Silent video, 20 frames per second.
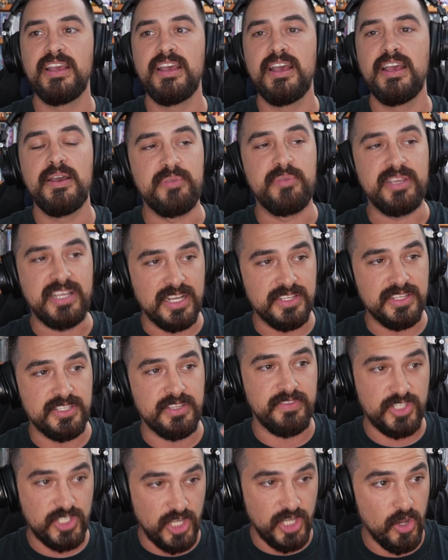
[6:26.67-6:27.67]
because of
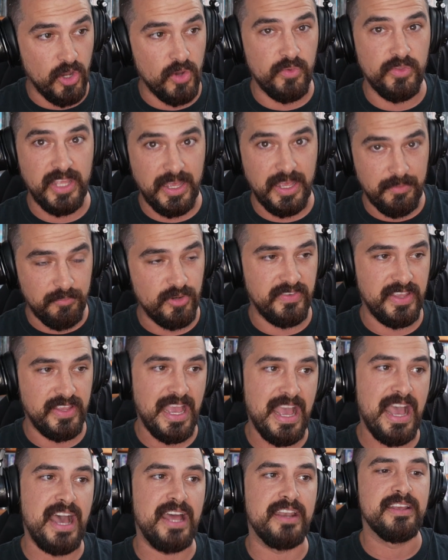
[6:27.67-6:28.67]
the tone that movie
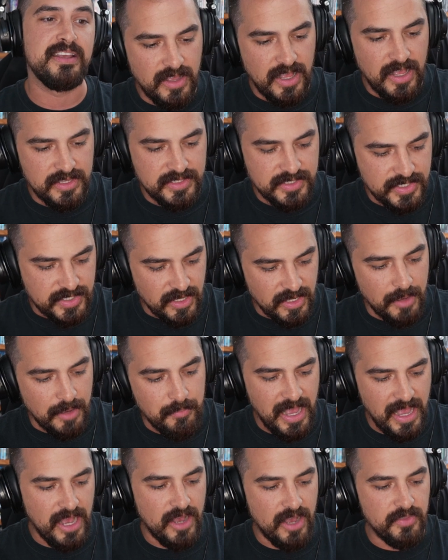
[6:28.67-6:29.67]
had.
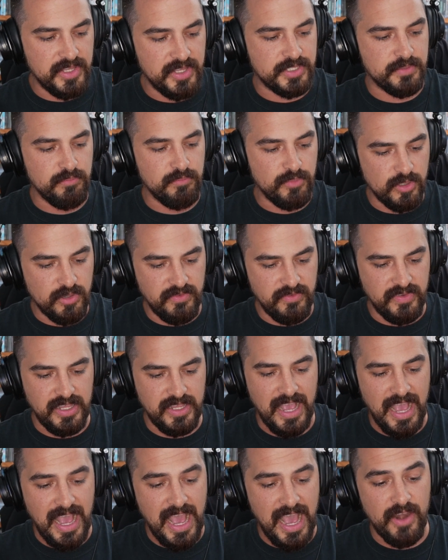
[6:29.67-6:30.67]
Somehow this movie
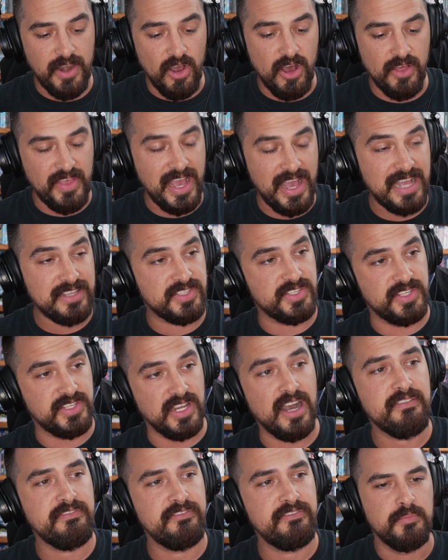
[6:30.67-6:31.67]
had all that
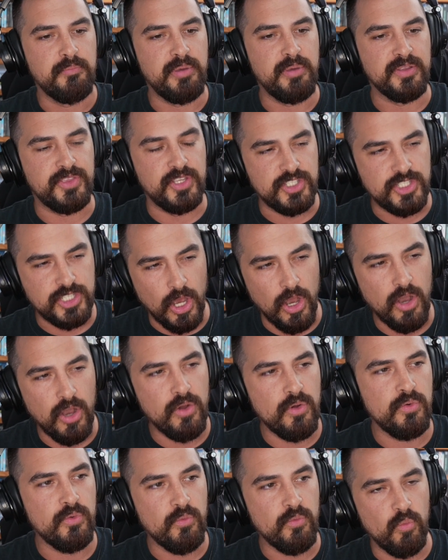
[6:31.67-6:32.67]
stuff, but the
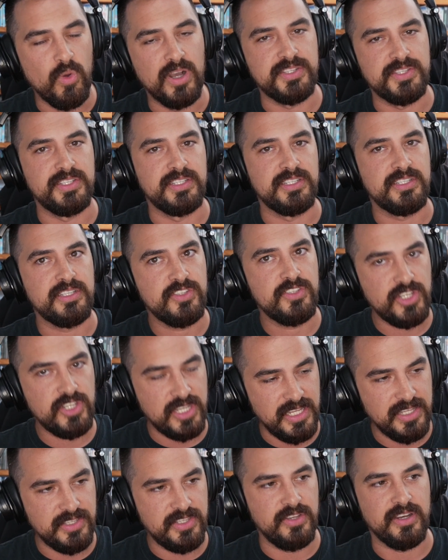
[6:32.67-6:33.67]
tone wasn't
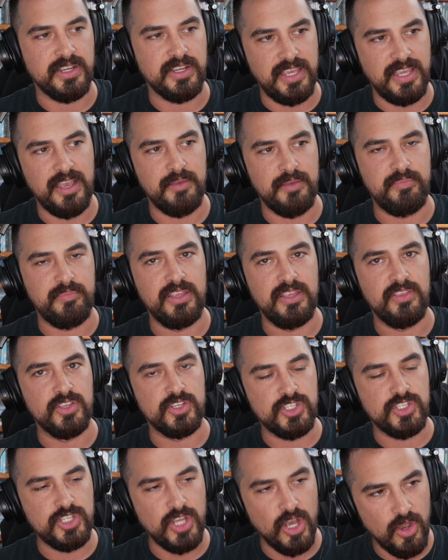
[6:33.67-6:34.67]
cheesy or campy. The
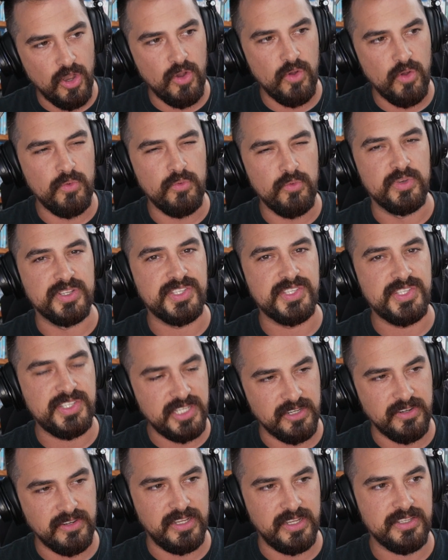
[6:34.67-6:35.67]
tone was
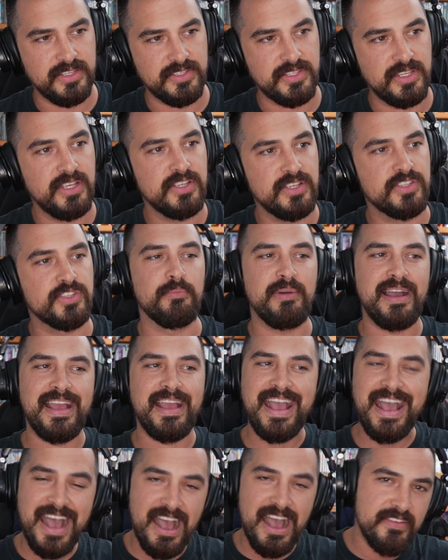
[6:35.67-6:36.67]
serious. So by
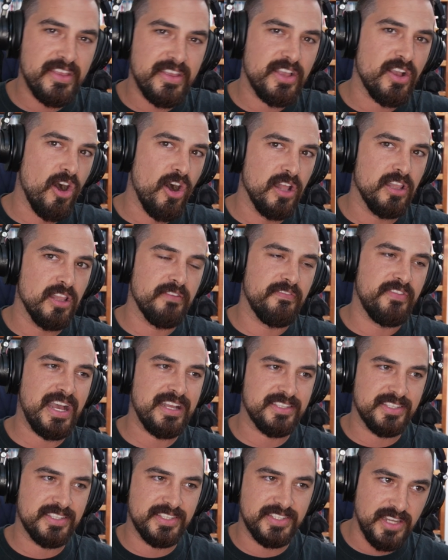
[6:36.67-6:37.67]
having all of
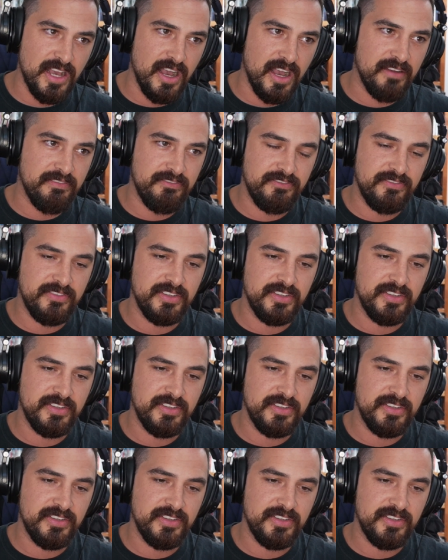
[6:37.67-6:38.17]
that stuff